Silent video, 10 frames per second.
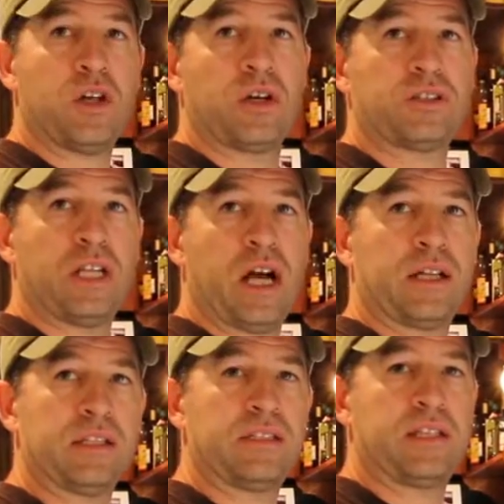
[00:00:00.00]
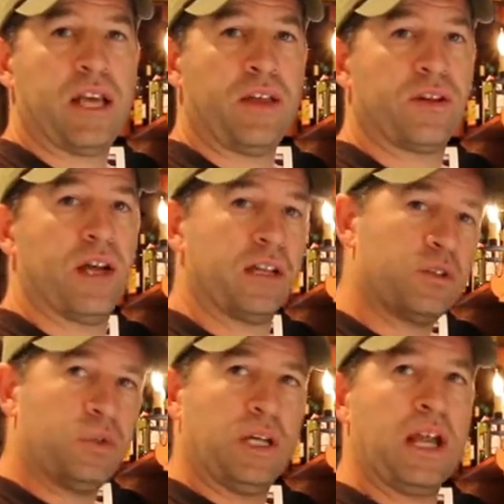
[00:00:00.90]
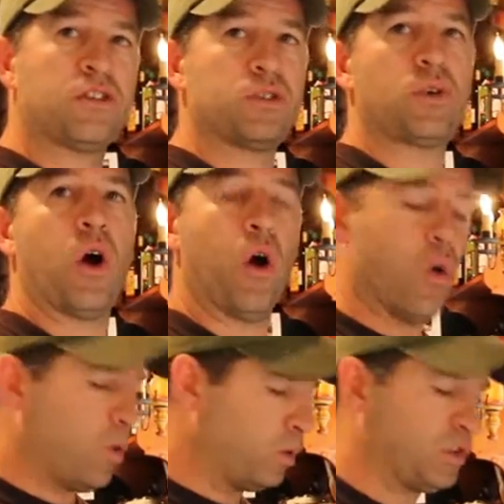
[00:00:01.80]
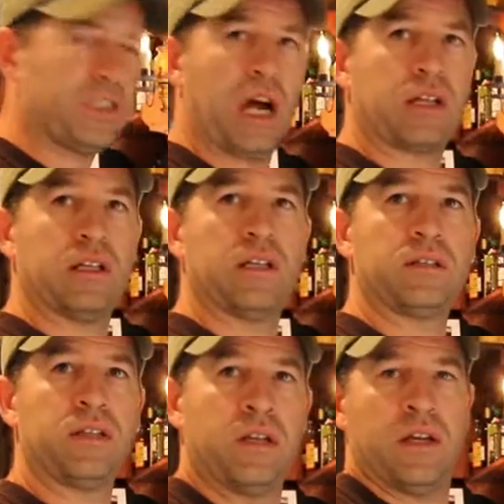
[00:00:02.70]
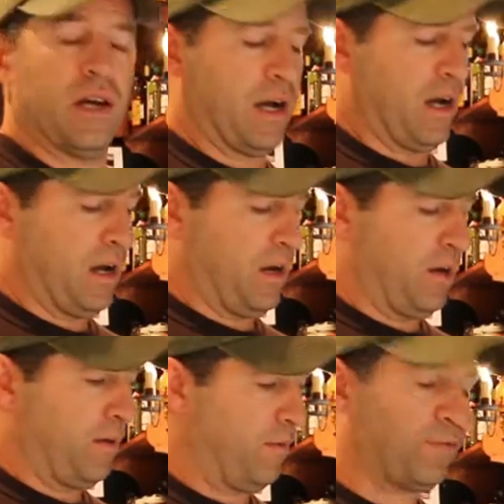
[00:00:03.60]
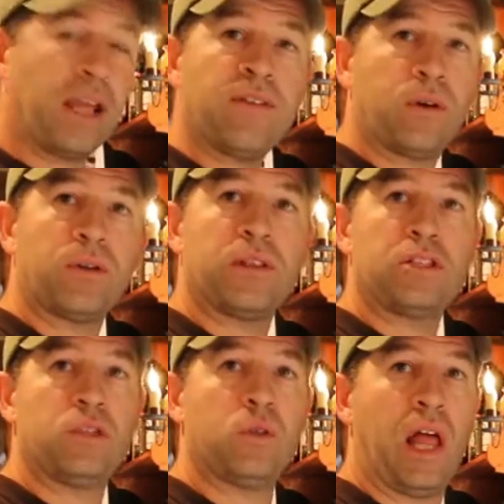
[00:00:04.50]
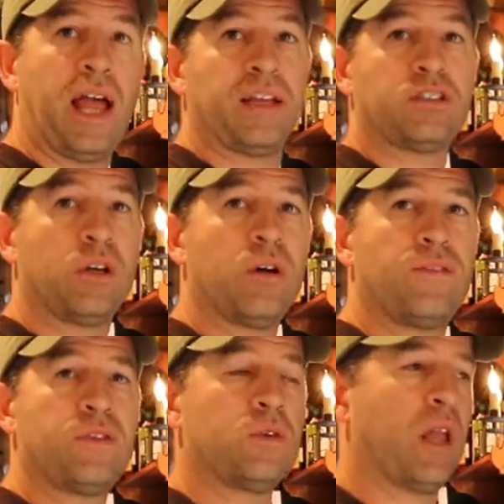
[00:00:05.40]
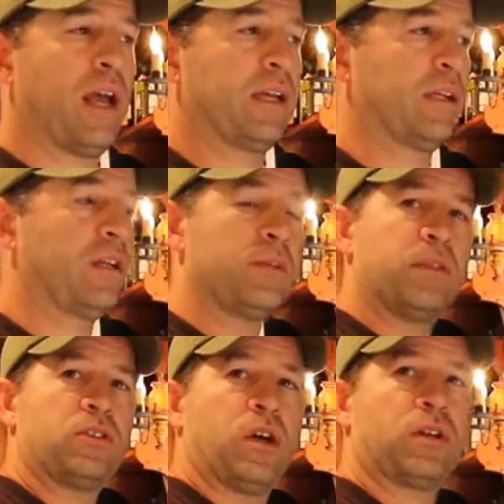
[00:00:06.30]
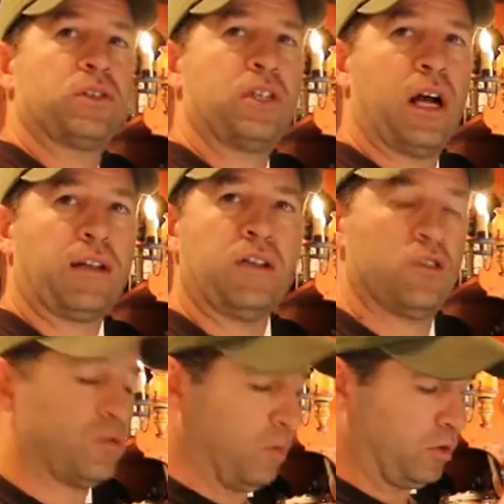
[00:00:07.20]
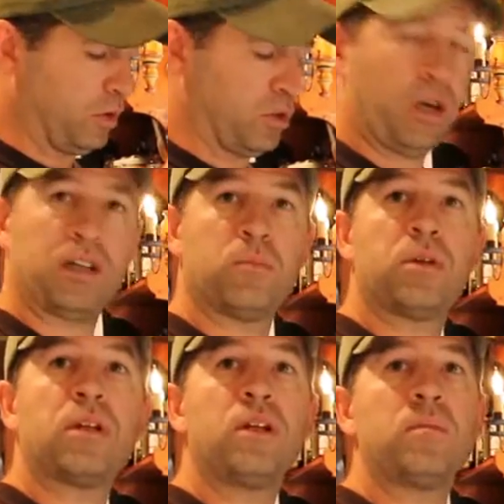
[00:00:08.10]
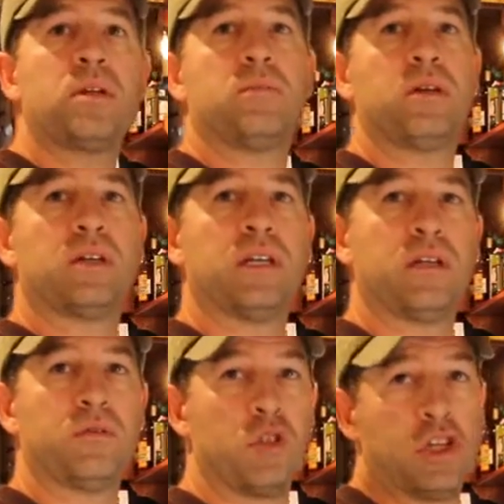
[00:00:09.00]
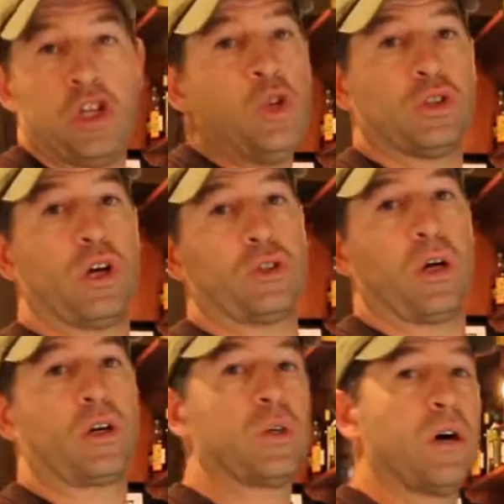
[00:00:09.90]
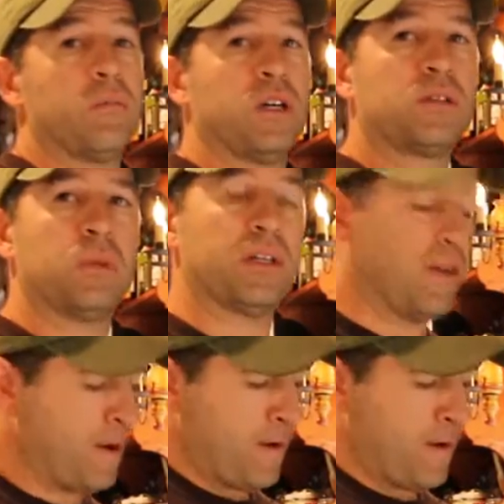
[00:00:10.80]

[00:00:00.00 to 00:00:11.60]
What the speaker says: dark chocolate together and create your own chocolate flavor that you like. So if you like a little bit darker chocolate, use mostly dark and put a little bit of milk in. You can use all dark or all milk, but